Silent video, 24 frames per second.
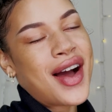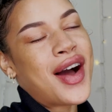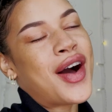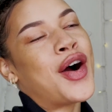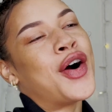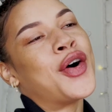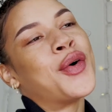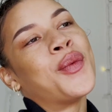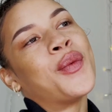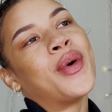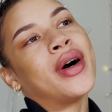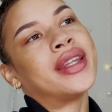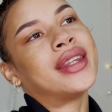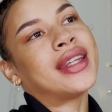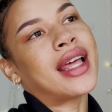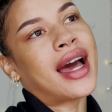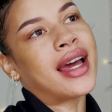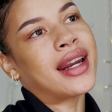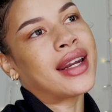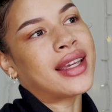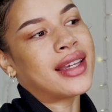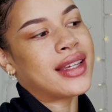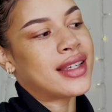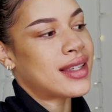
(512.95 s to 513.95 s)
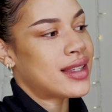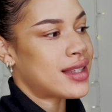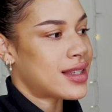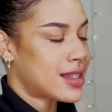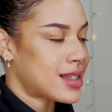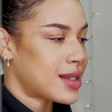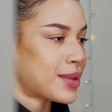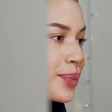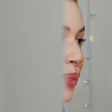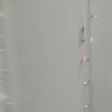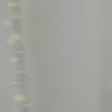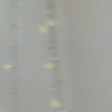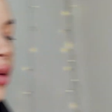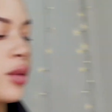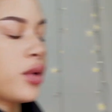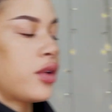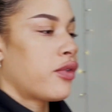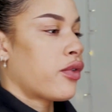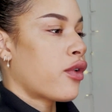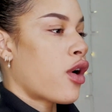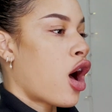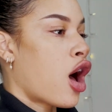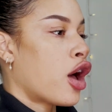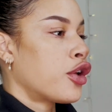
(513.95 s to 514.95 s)
on what that is. Now that we've
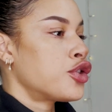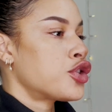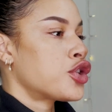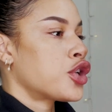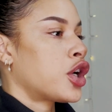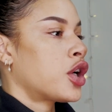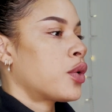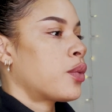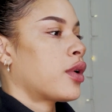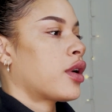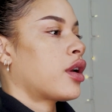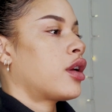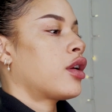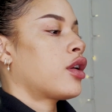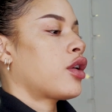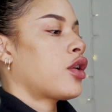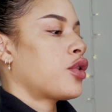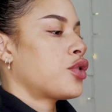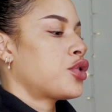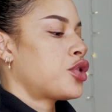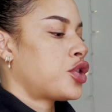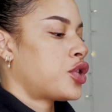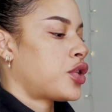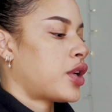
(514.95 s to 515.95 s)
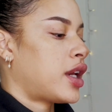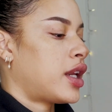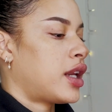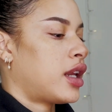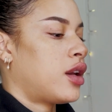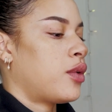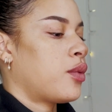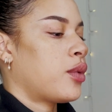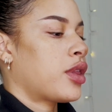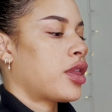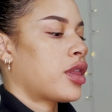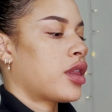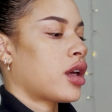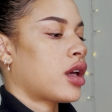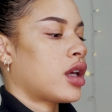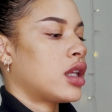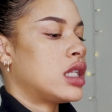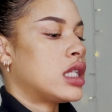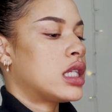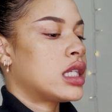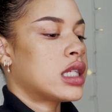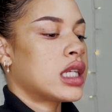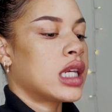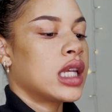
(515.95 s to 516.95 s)
contoured, we're gonna go straight in with the
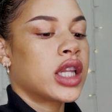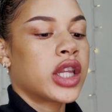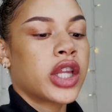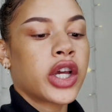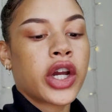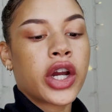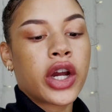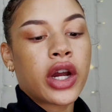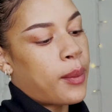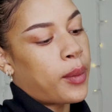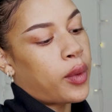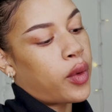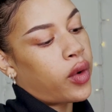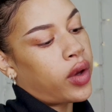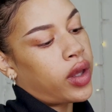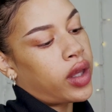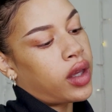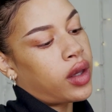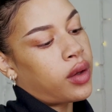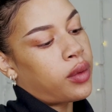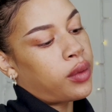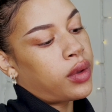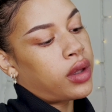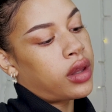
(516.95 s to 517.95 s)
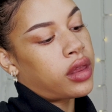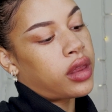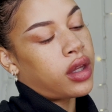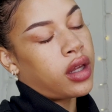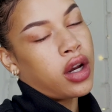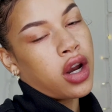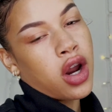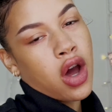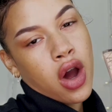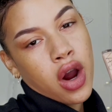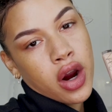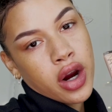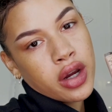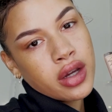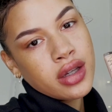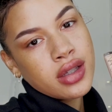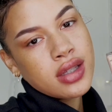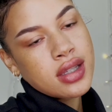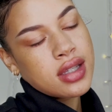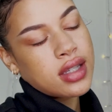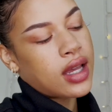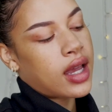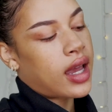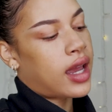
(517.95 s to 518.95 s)
concealer. I'm going in with the
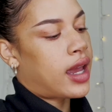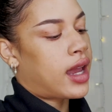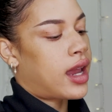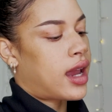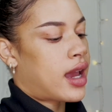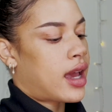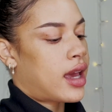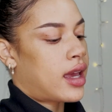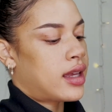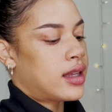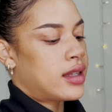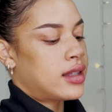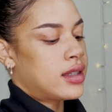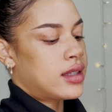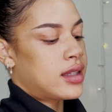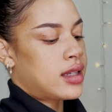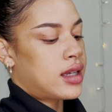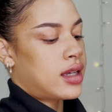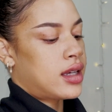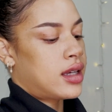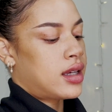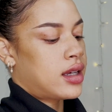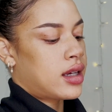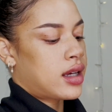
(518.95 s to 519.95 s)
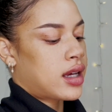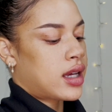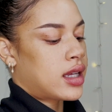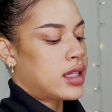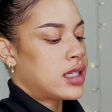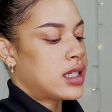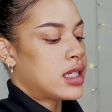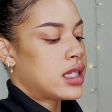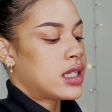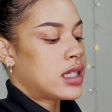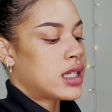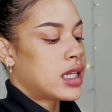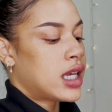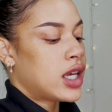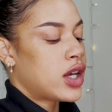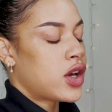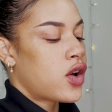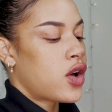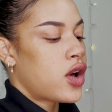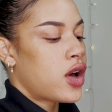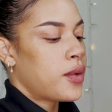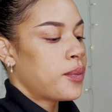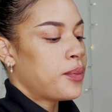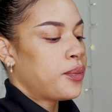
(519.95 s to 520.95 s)
NARS and
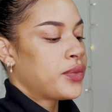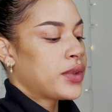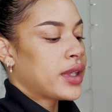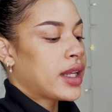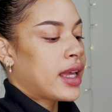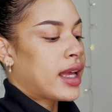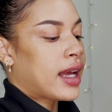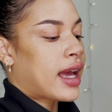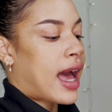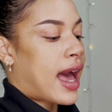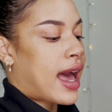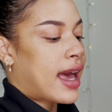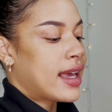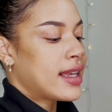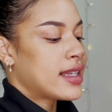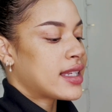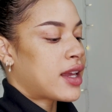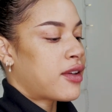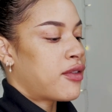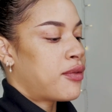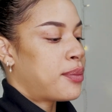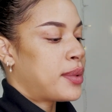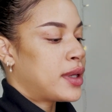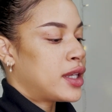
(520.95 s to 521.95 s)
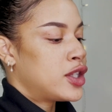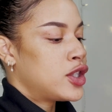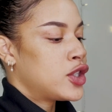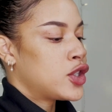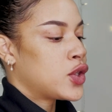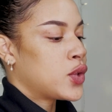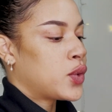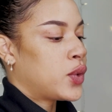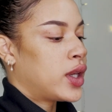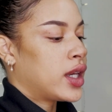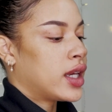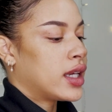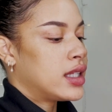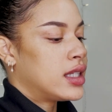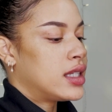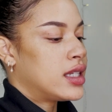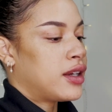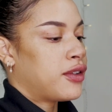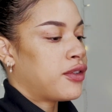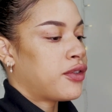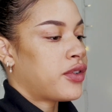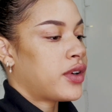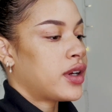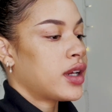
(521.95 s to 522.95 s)
conceal. Guys, I've been doing a
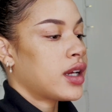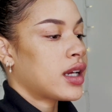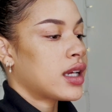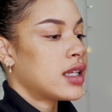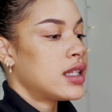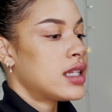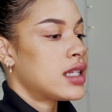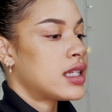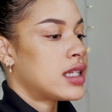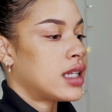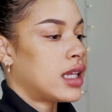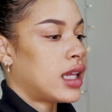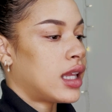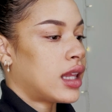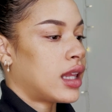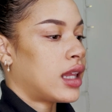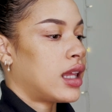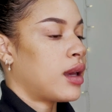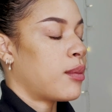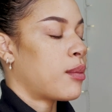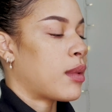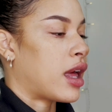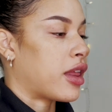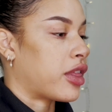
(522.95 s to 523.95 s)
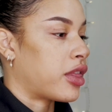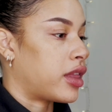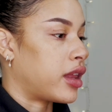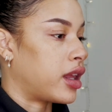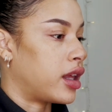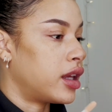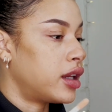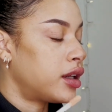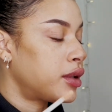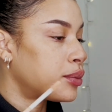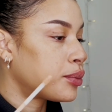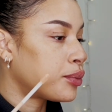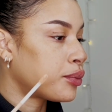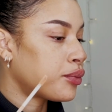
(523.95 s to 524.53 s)
different concealing method,